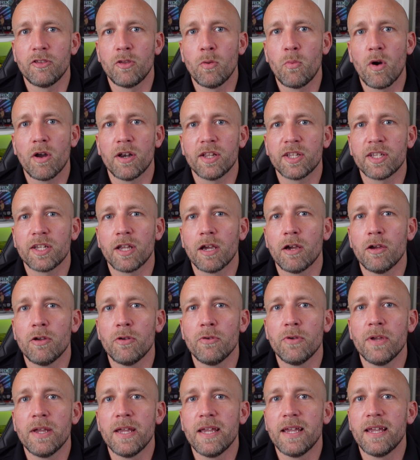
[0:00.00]
Wireless
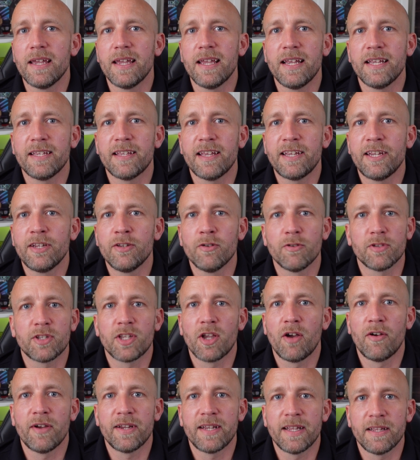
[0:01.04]
Go is that you're not
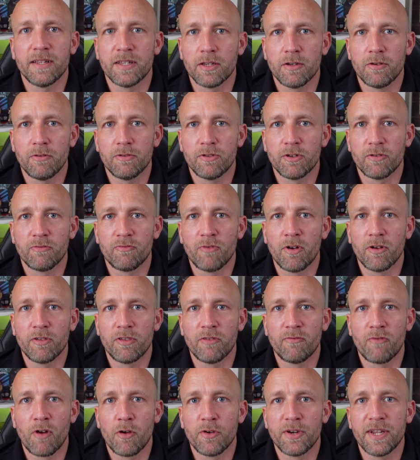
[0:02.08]
tied into the
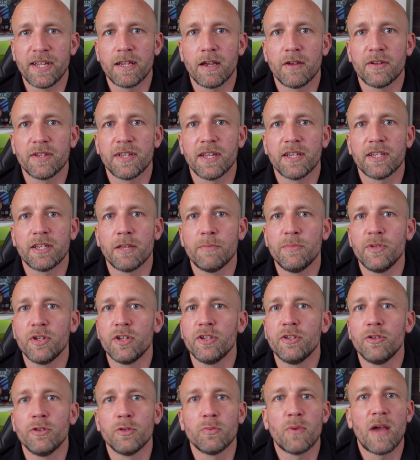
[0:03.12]
Rode ecosystem. You
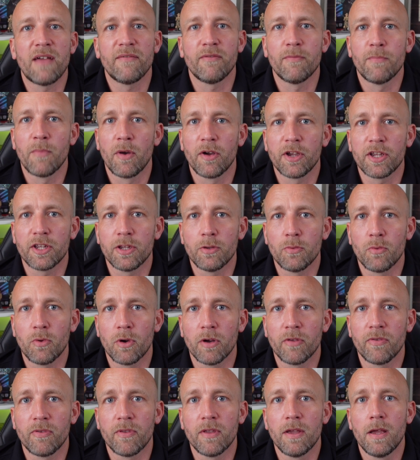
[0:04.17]
can use whatever mic you
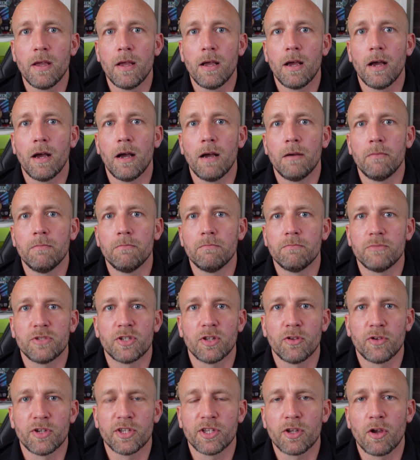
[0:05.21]
want, so
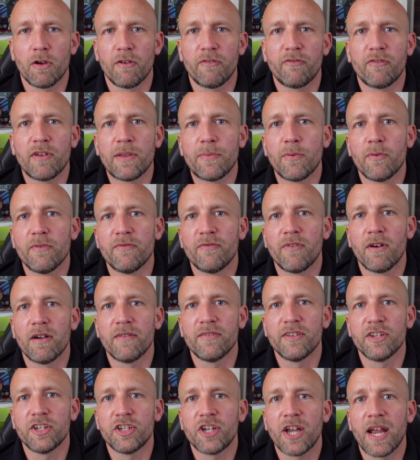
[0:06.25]
long as it's got a
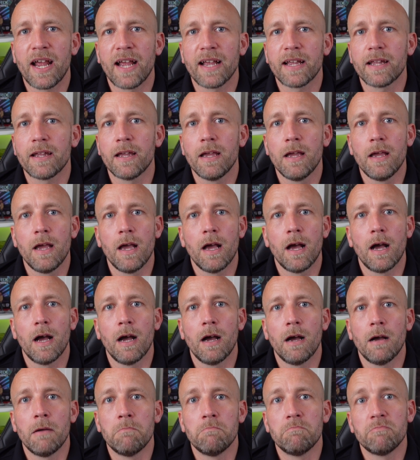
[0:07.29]
3.5-inch jack.
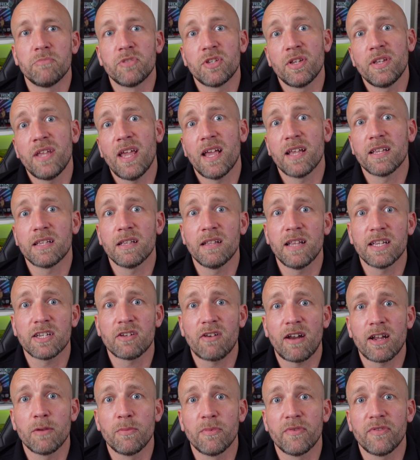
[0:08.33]
So let's
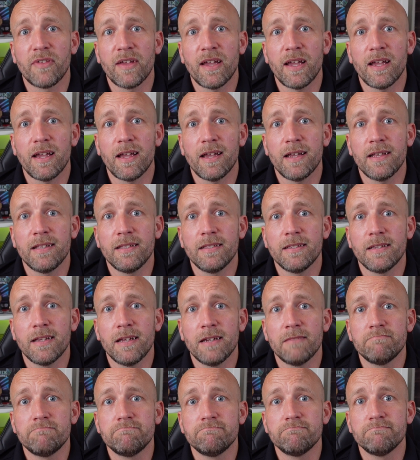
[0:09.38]
crack on with that, and
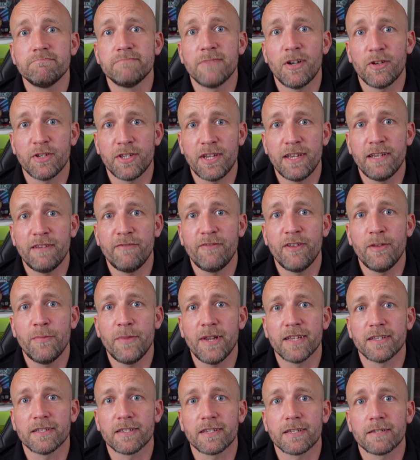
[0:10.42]
I'll see you in a few
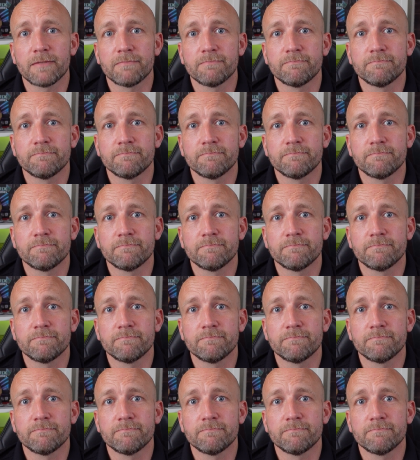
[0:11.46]
minutes.